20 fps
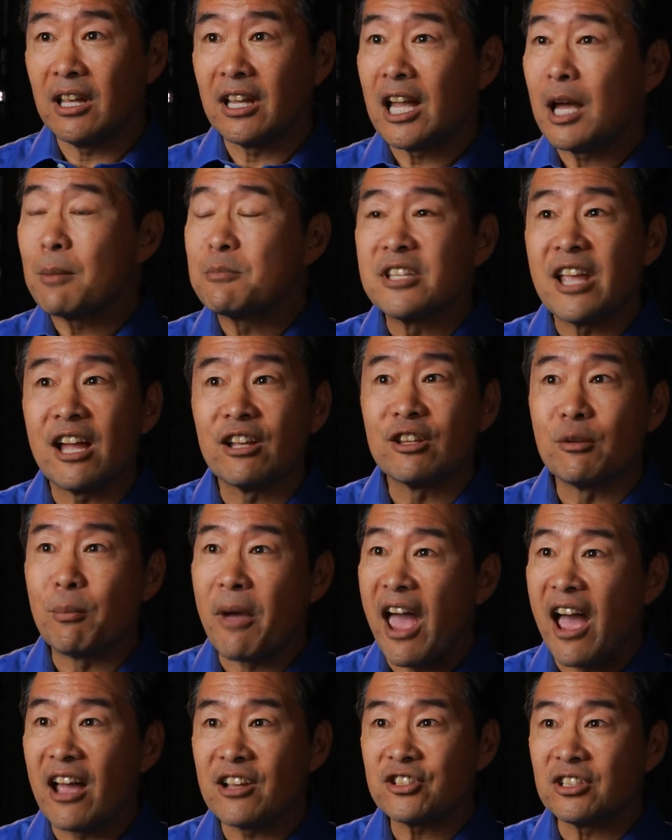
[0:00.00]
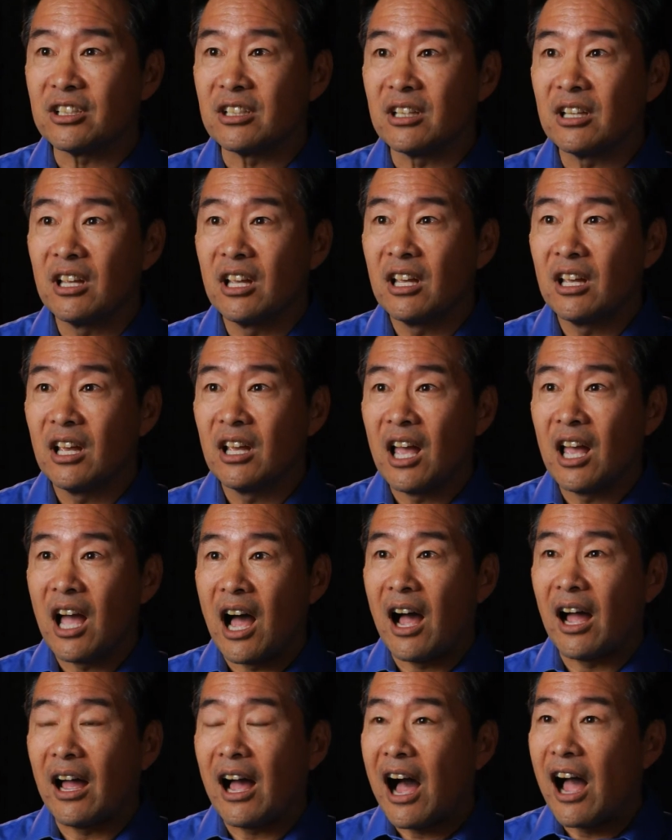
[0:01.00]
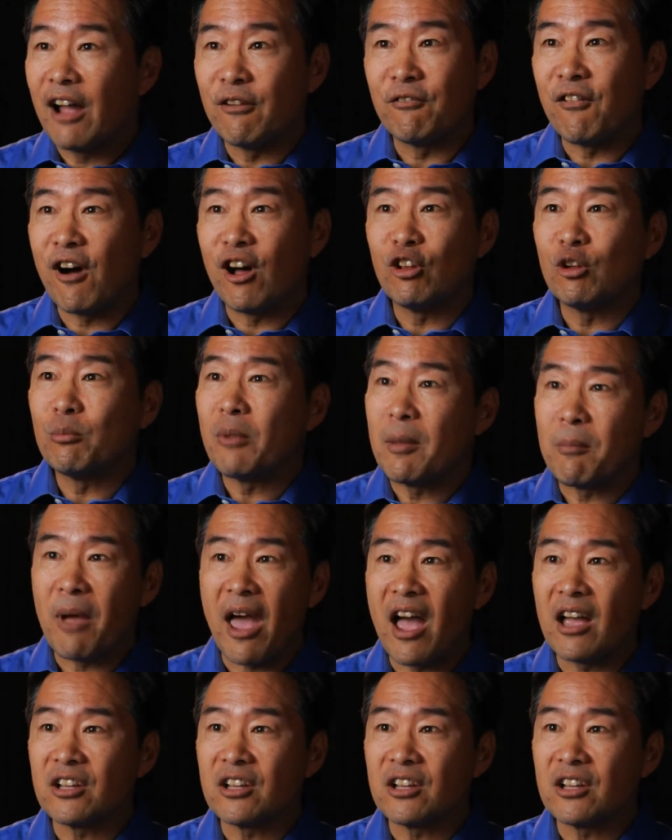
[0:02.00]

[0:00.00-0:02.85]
It, it comes down to passion. I, I, follow my